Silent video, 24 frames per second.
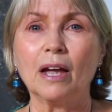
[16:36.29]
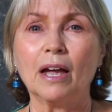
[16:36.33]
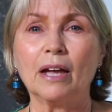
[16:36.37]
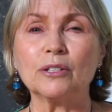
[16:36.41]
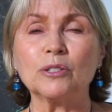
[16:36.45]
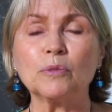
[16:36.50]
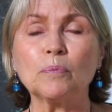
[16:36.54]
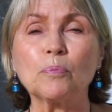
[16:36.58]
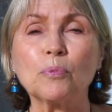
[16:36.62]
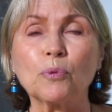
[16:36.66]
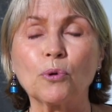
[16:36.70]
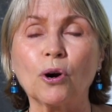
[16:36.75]

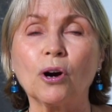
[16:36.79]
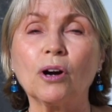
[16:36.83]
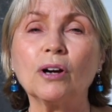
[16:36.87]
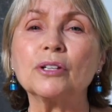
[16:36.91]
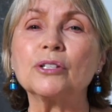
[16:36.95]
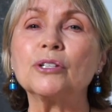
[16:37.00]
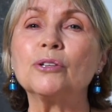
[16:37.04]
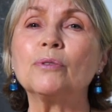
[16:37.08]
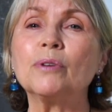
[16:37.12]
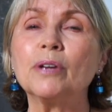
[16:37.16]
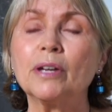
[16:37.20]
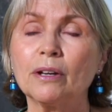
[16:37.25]
has
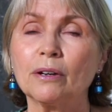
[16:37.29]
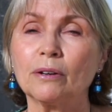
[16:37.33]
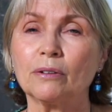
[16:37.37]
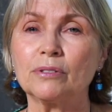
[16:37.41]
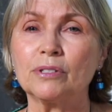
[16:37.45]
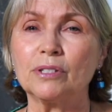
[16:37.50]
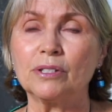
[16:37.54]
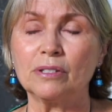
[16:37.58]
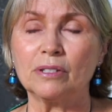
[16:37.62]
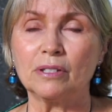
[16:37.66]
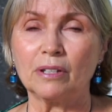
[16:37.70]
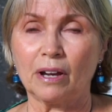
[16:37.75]
brought you here
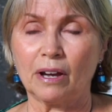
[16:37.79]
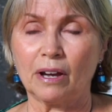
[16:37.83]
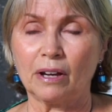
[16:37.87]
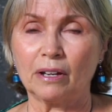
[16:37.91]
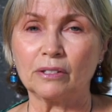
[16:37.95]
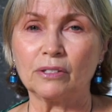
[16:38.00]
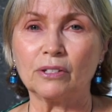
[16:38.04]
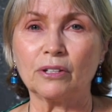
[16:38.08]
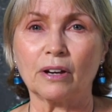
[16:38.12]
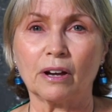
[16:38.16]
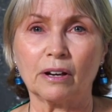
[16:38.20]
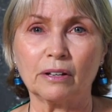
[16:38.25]
today
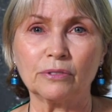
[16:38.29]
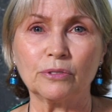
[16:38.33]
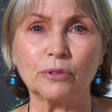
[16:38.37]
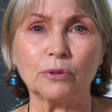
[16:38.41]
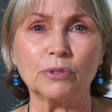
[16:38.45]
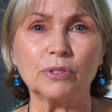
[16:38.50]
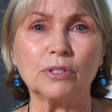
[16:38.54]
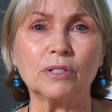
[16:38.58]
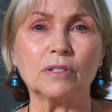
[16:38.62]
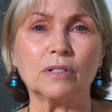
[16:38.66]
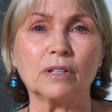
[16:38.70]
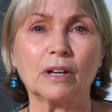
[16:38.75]
to
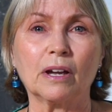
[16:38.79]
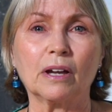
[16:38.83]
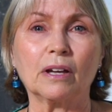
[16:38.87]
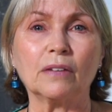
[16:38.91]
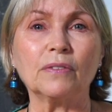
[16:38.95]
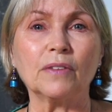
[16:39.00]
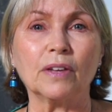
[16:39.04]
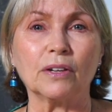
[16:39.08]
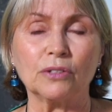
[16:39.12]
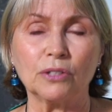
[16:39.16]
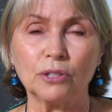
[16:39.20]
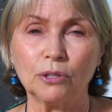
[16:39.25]

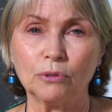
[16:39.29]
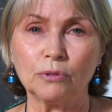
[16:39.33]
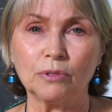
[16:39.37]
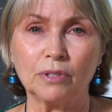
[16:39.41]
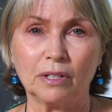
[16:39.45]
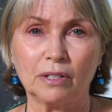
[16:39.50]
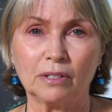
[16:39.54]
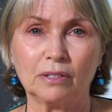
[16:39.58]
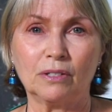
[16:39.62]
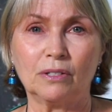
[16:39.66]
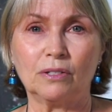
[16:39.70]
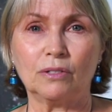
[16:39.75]
understand that you
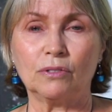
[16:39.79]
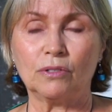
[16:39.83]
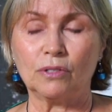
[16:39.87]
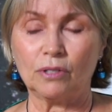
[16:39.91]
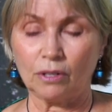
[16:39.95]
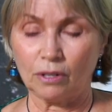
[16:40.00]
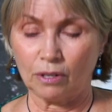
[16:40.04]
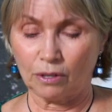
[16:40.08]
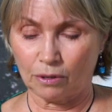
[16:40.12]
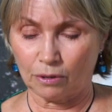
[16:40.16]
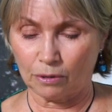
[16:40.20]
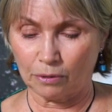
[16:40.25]
need to
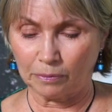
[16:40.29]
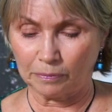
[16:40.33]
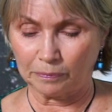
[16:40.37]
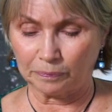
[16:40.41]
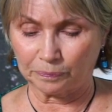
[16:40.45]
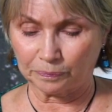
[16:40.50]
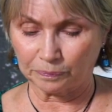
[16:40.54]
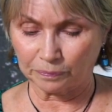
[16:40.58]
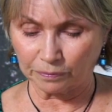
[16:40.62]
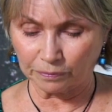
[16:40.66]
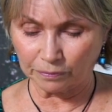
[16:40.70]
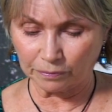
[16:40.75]
do.
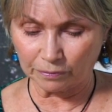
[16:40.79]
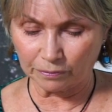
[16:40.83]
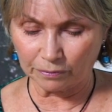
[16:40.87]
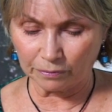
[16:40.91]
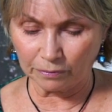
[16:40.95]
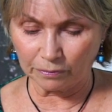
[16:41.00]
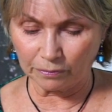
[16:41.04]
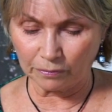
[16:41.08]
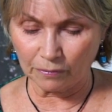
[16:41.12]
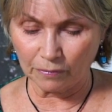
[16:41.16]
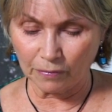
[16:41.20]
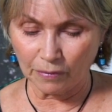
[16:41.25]

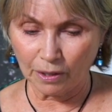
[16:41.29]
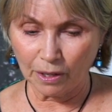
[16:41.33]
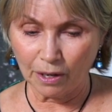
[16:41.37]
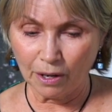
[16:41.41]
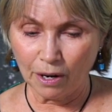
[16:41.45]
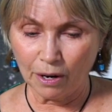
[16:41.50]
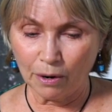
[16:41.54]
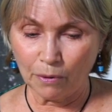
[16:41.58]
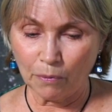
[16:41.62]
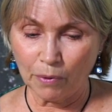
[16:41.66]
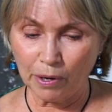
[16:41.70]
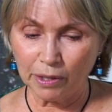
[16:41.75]

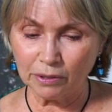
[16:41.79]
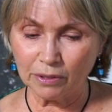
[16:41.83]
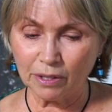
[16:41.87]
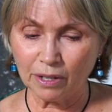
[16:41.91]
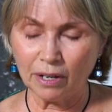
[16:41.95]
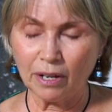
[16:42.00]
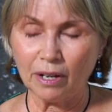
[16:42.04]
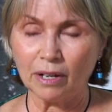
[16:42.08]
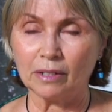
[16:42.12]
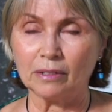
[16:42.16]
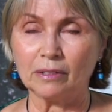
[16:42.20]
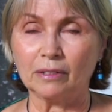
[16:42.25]
Well,
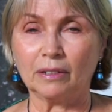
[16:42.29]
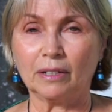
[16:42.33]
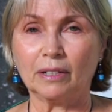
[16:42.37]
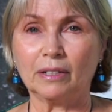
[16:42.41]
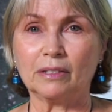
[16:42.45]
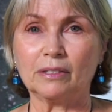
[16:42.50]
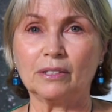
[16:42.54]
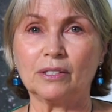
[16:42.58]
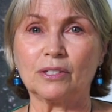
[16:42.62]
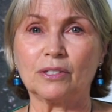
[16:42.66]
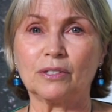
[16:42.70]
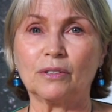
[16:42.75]
good.
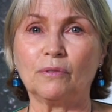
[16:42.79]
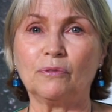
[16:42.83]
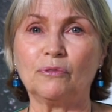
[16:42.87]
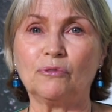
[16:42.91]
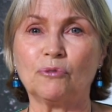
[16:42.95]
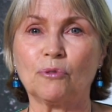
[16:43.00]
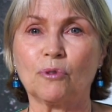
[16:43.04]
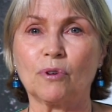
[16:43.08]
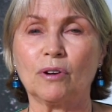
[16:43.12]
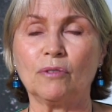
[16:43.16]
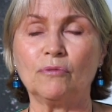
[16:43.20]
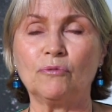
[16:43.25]
It's the
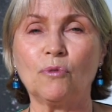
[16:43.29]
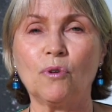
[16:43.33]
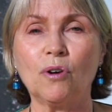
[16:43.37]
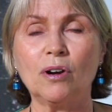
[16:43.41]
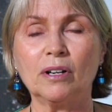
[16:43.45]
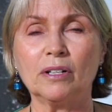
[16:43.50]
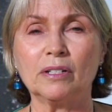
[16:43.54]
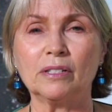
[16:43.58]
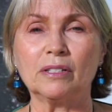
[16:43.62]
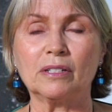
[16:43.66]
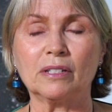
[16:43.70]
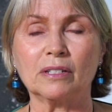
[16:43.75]
Four of
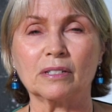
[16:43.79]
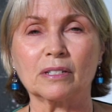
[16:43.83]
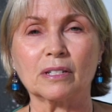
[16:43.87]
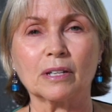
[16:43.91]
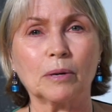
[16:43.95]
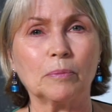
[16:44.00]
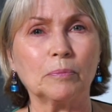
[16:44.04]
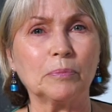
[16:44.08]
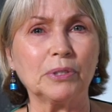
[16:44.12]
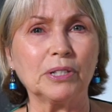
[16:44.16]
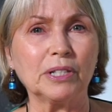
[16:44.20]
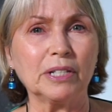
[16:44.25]
Wands. It's
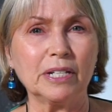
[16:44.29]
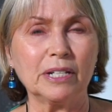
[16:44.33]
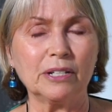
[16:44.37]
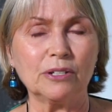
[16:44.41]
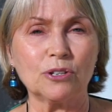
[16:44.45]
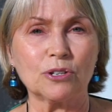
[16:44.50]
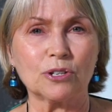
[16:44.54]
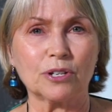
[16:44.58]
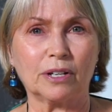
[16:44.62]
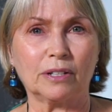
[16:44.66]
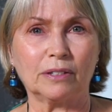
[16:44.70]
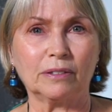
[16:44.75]

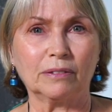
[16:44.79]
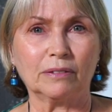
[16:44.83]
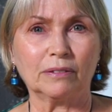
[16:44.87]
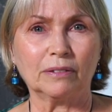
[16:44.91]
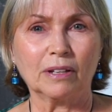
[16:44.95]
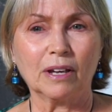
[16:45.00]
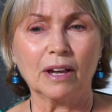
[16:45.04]
completion.